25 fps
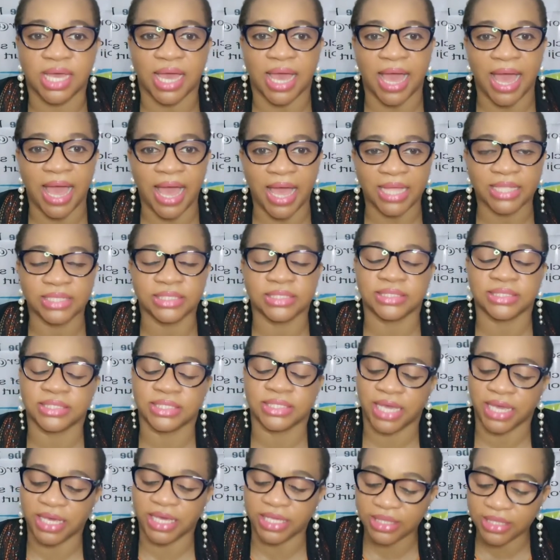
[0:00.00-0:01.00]
and
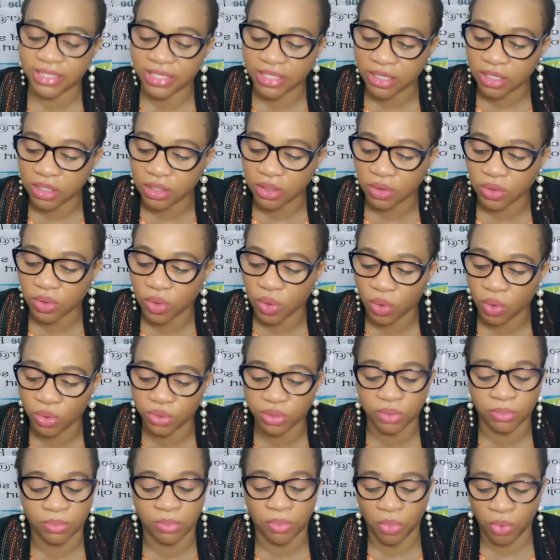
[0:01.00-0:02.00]
the ethical or
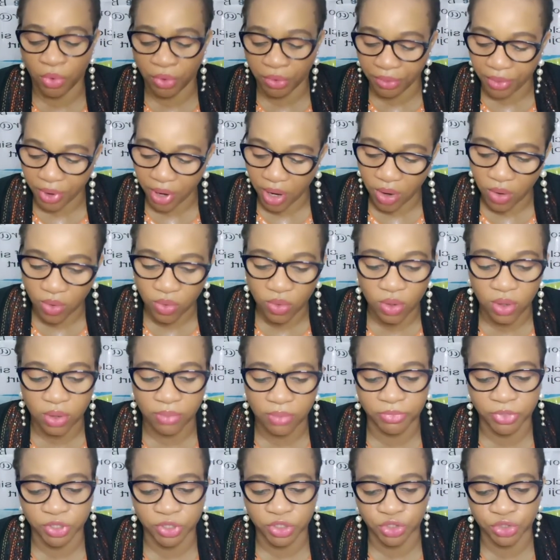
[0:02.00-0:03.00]
the moral
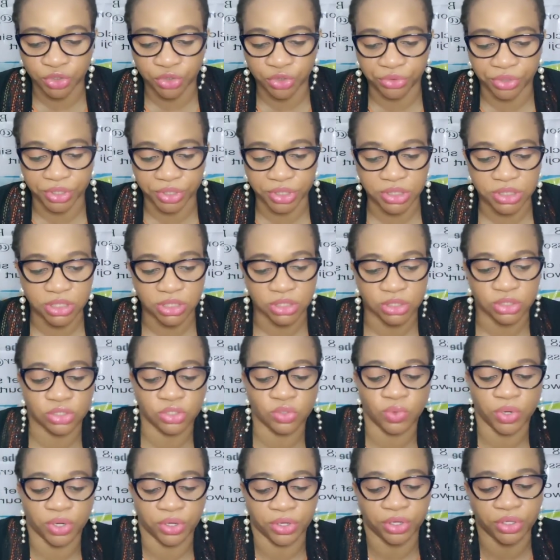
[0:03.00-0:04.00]
maturity.
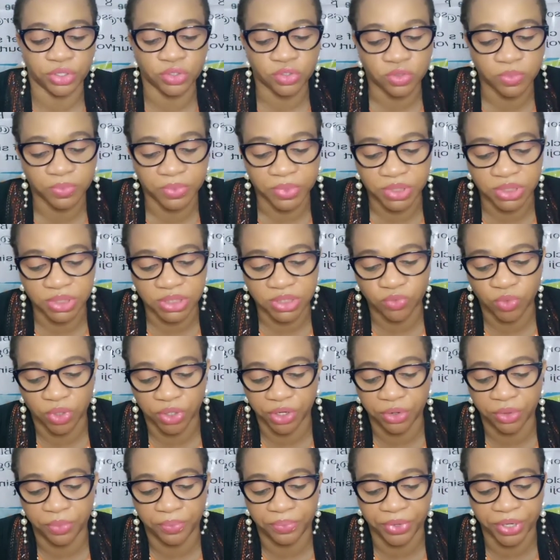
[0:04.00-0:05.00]
So we're
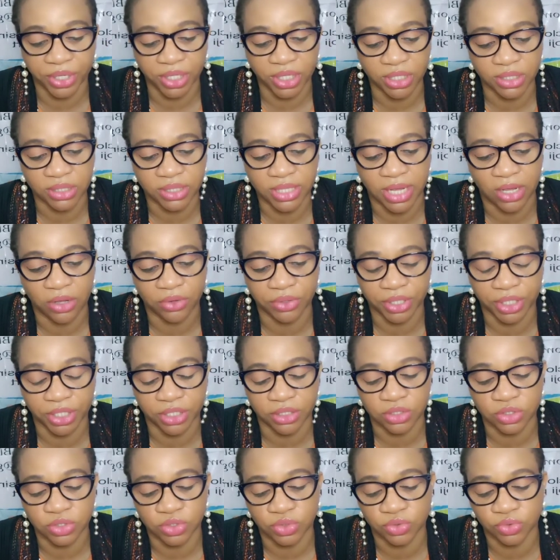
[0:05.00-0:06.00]
going to break it down
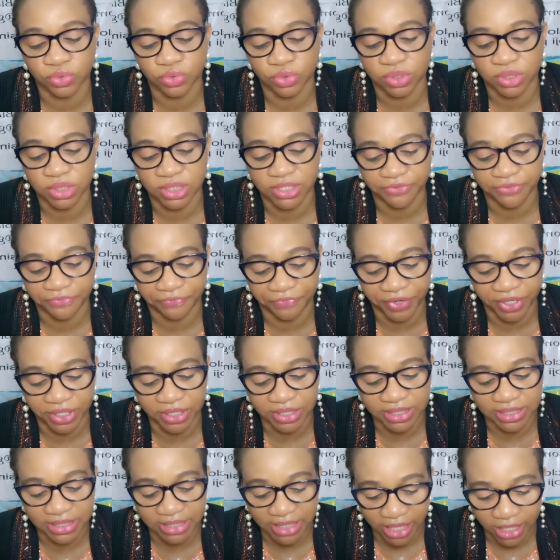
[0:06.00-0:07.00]
into
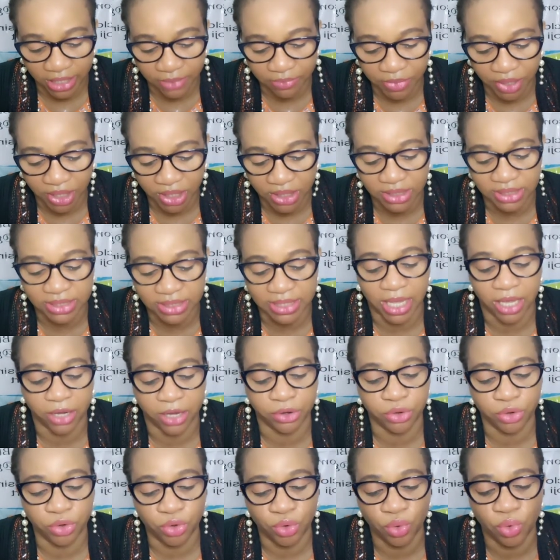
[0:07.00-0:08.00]
different segments
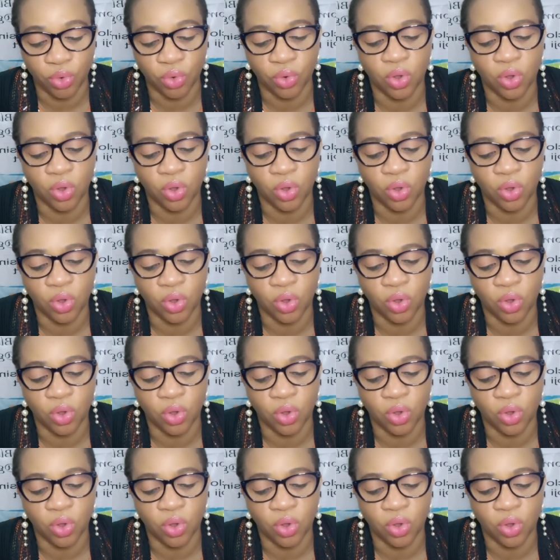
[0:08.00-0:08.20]
and know